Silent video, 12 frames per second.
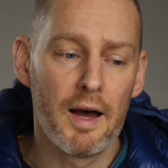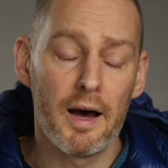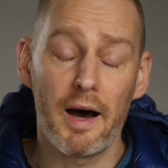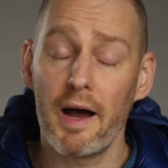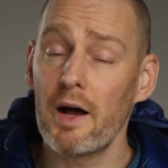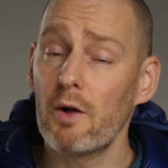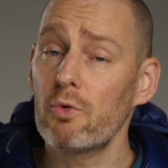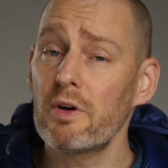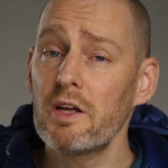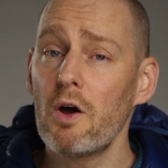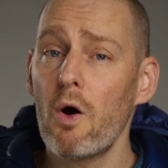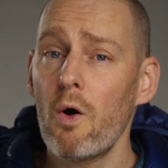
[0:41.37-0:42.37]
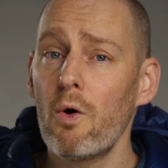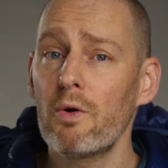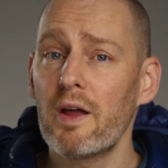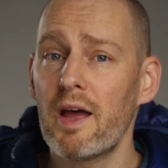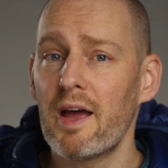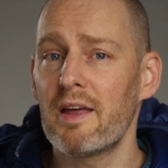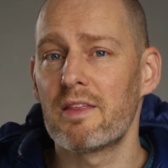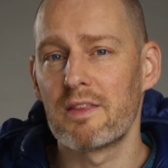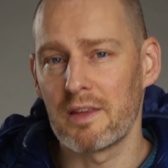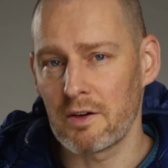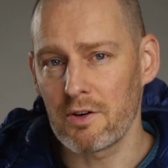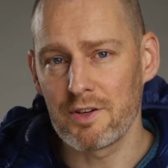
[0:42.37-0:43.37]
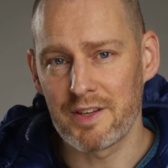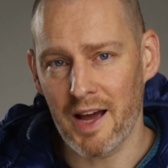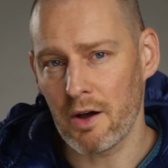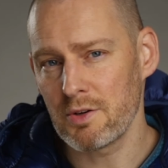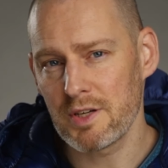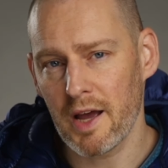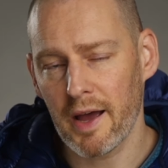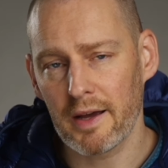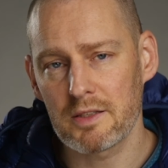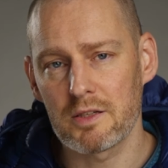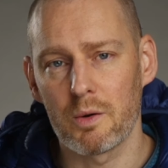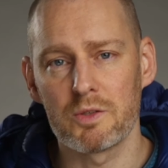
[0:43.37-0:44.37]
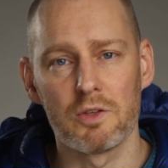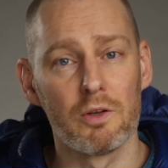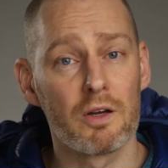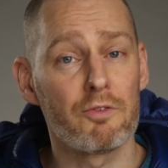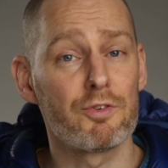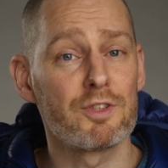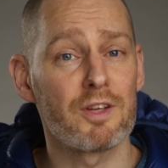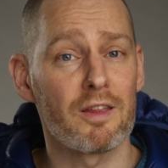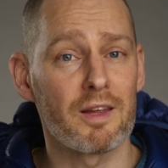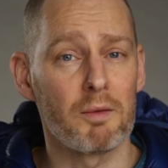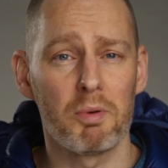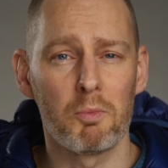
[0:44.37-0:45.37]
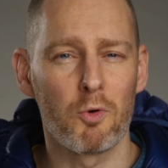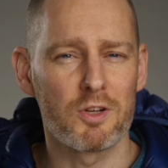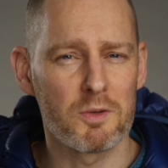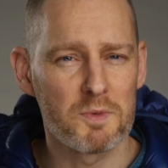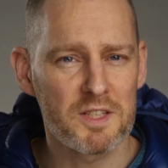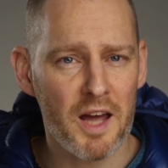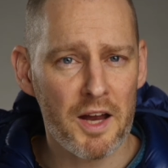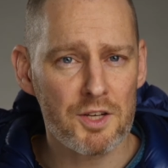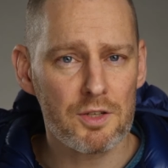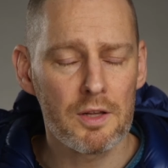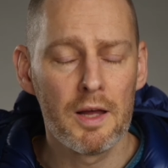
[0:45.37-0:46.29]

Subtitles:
I already own a thinner down jacket, so I was looking for something a bit more substantial.